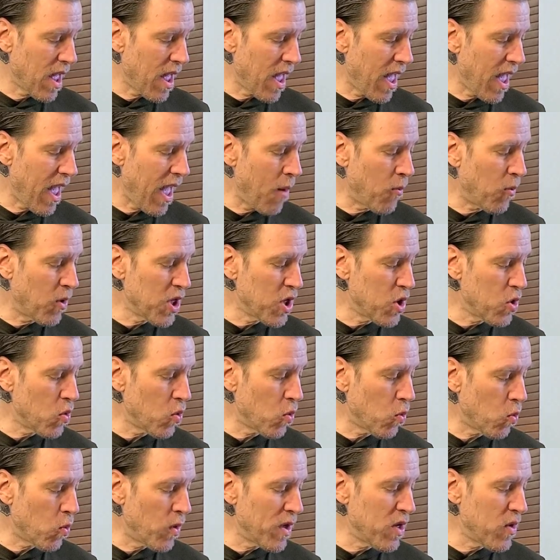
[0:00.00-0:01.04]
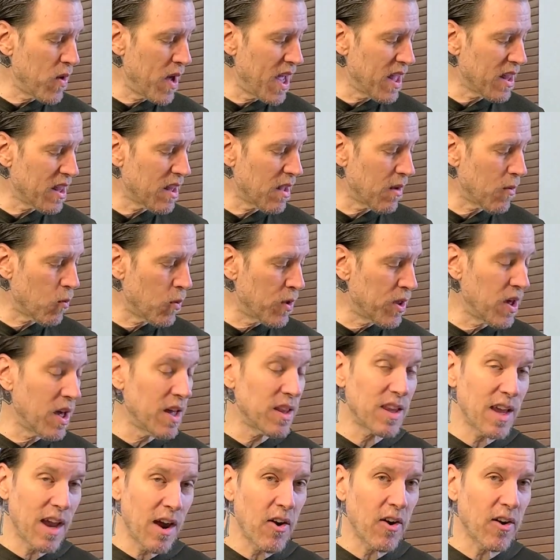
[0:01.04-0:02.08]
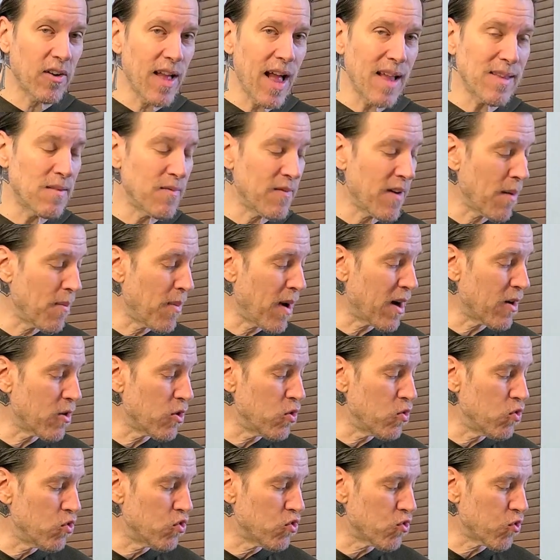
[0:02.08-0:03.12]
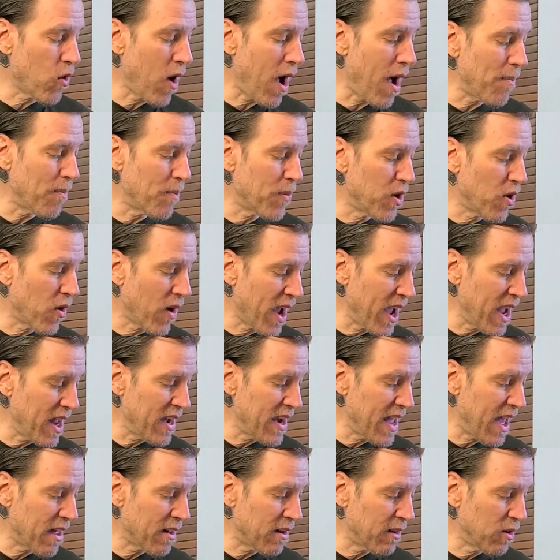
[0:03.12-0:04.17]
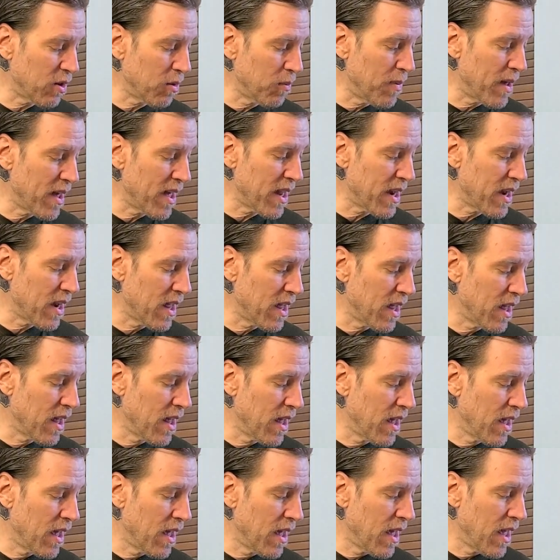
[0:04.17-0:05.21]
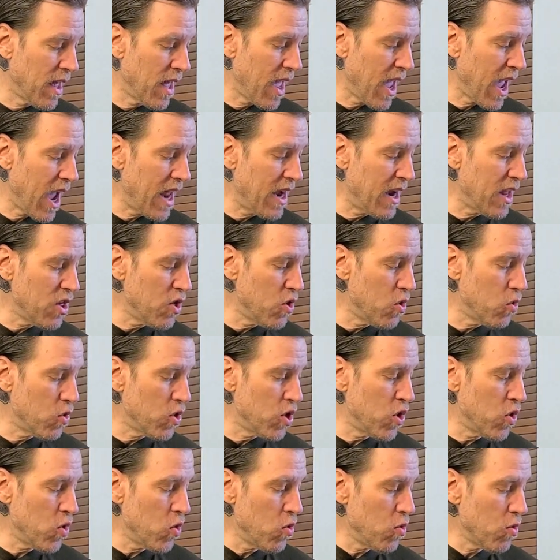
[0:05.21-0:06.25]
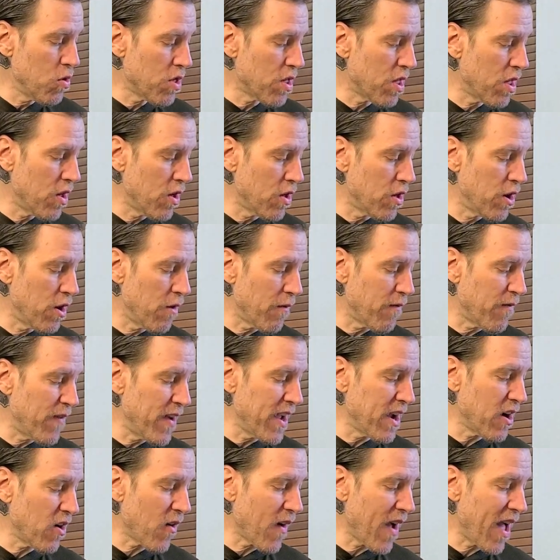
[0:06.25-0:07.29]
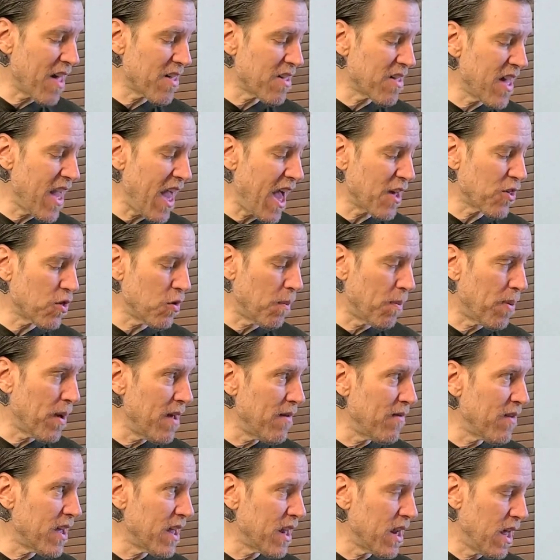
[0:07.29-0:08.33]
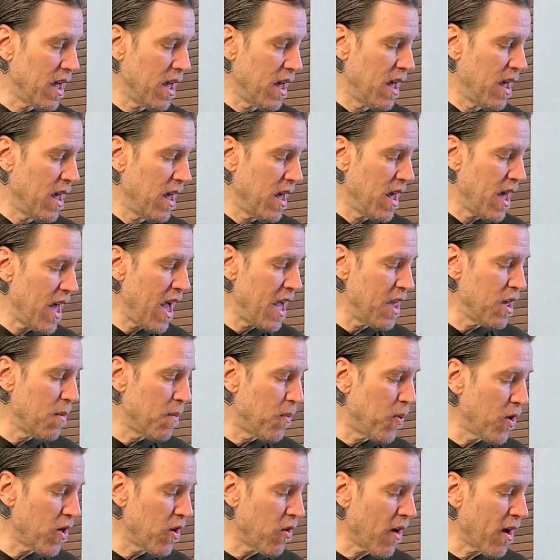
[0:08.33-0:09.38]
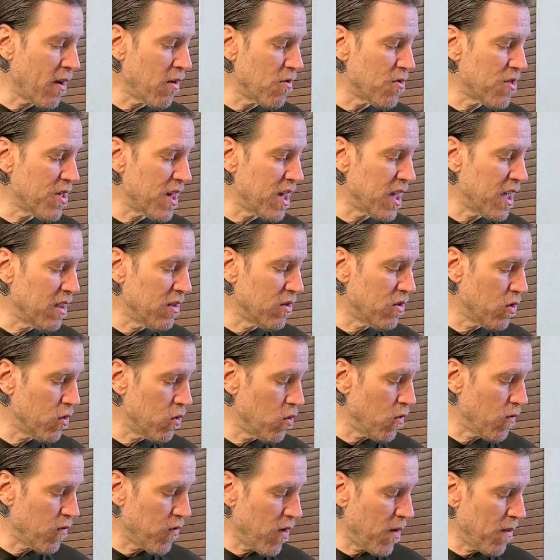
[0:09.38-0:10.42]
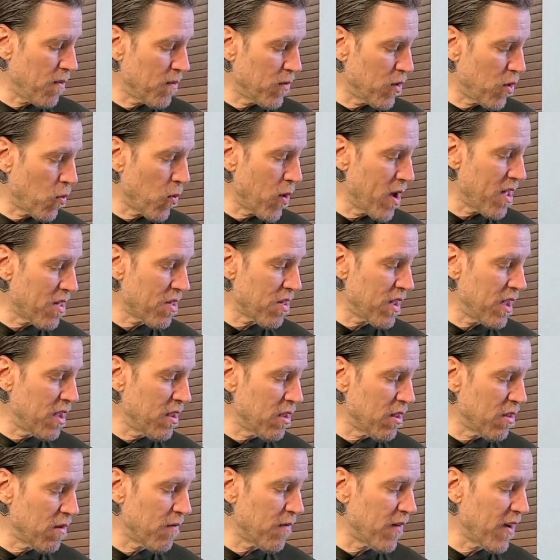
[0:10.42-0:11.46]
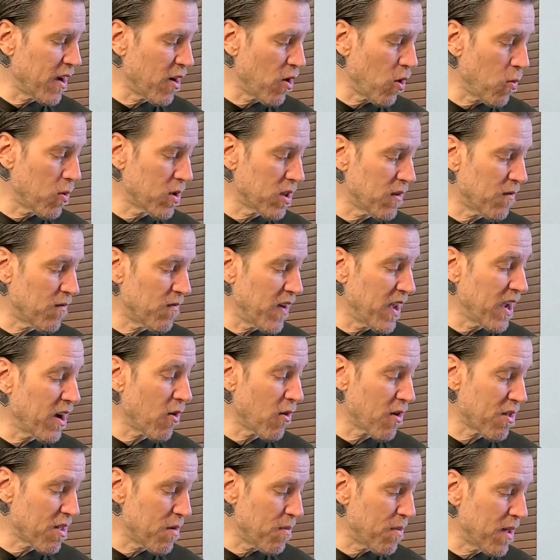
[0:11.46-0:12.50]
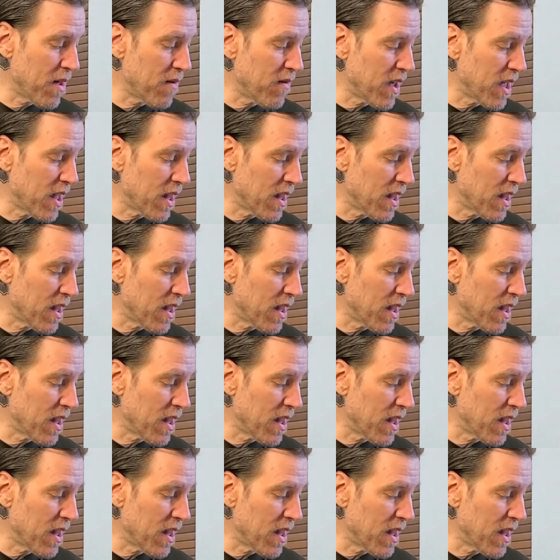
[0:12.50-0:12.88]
And when you hit the Eric Clapton vibrato, you drop your hand down a little bit, and then you use your finger as the actual pivot, and you put your energy from the wrist into the finger with the finger as the pivot.